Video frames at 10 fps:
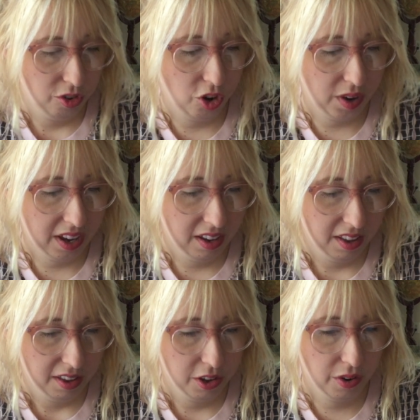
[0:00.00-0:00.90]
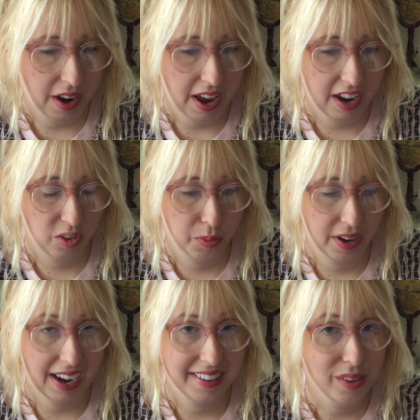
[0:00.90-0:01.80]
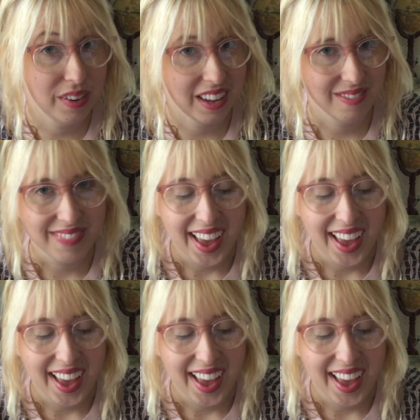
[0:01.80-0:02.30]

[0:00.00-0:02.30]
doing your expert activity.